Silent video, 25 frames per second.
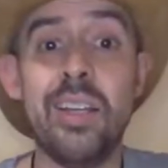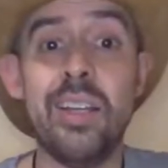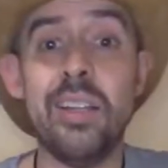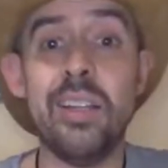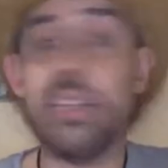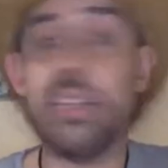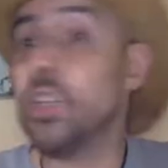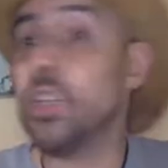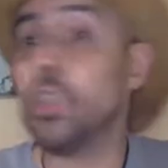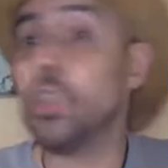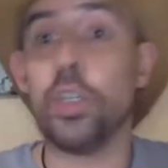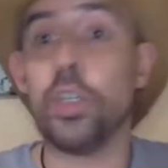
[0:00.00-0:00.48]

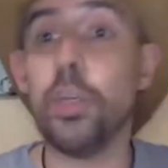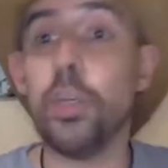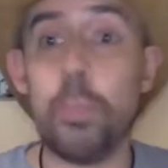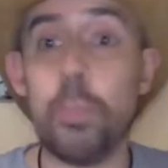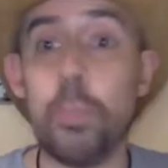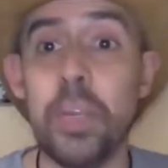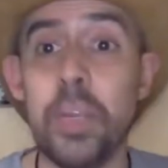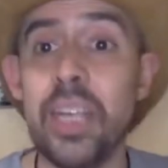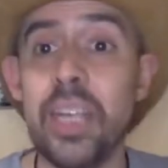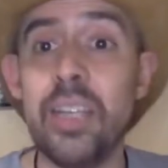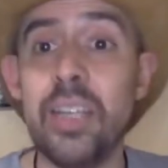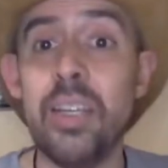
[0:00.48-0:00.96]
They should
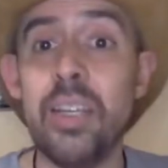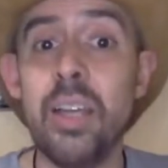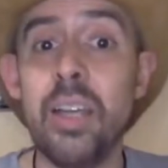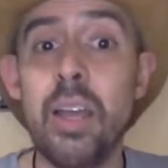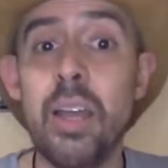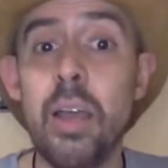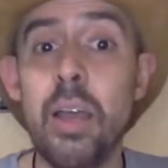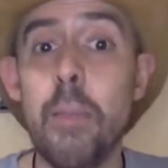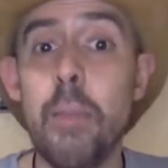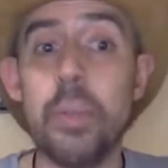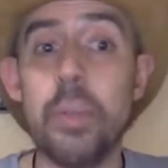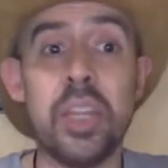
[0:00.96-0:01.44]
be.
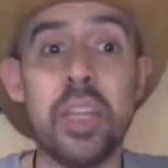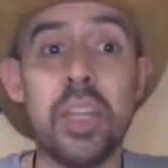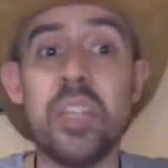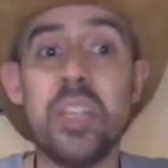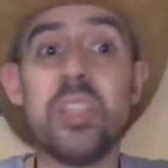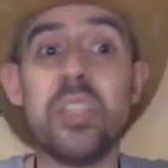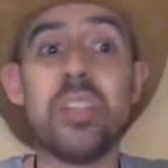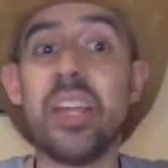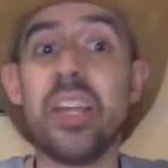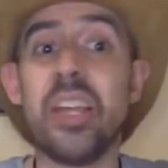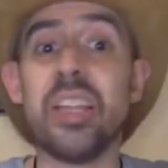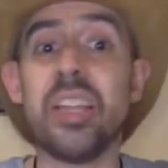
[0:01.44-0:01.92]
But this
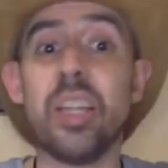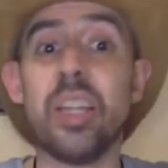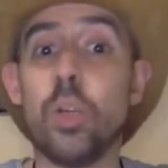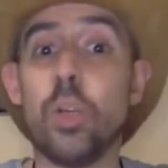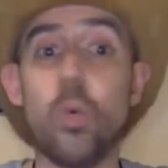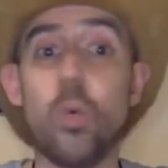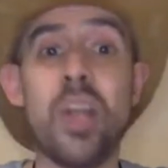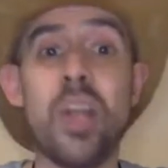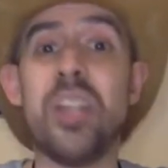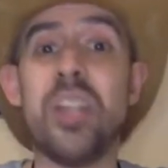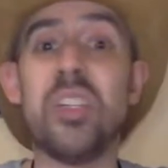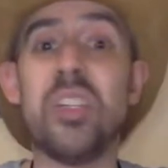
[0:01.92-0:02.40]
is like the
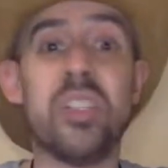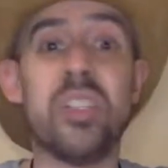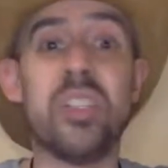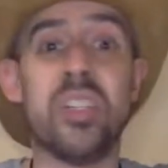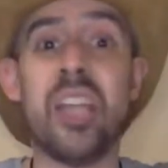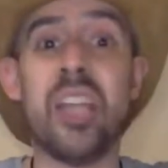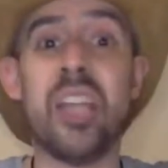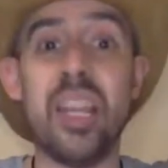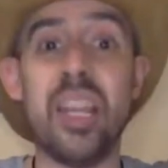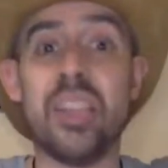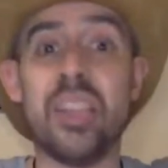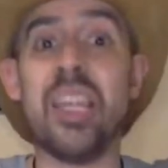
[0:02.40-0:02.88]
greatest
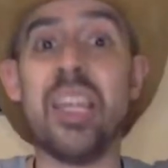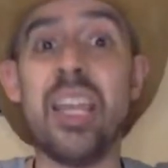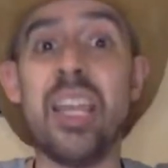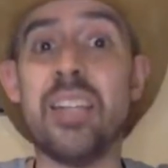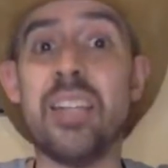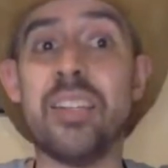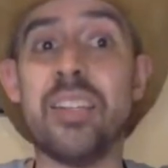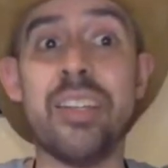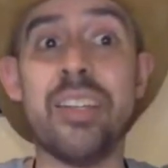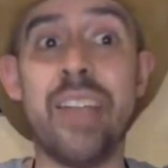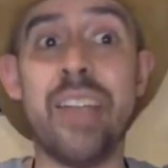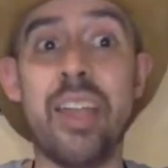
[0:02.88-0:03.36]
thing
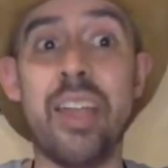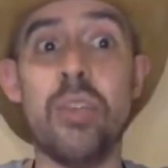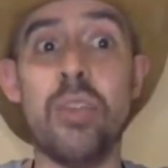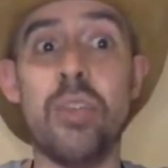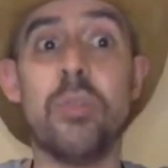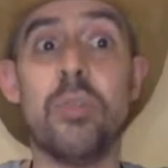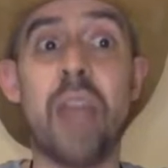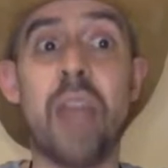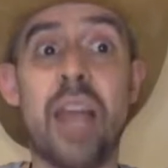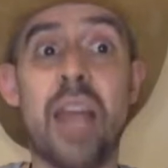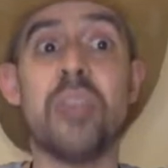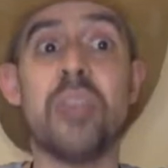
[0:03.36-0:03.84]
to get you
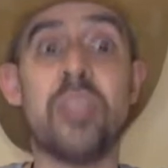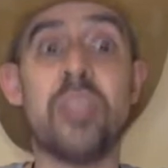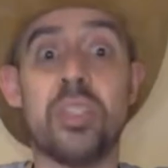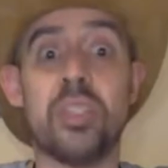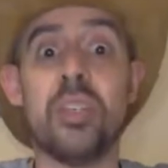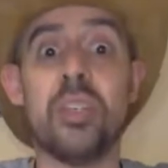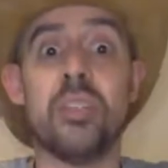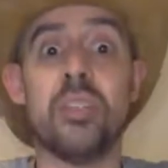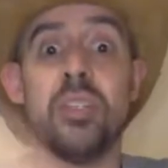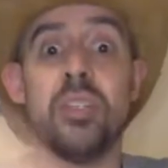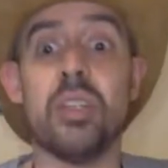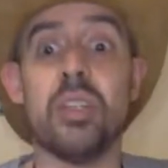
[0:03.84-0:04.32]
guys
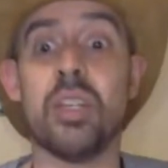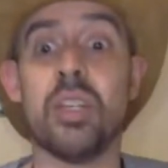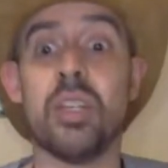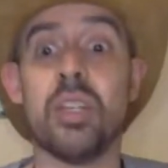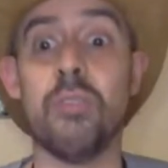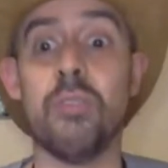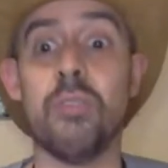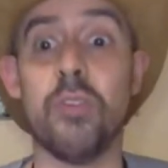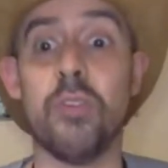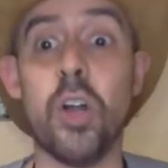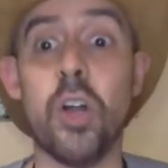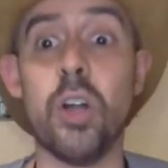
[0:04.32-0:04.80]
to
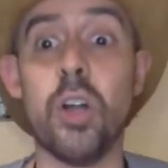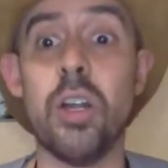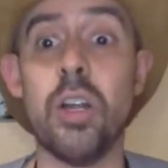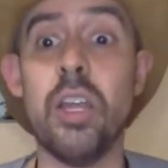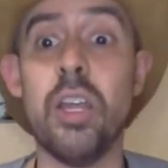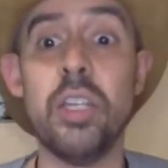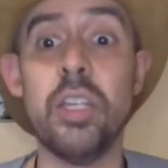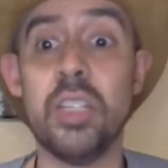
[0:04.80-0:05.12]
convert,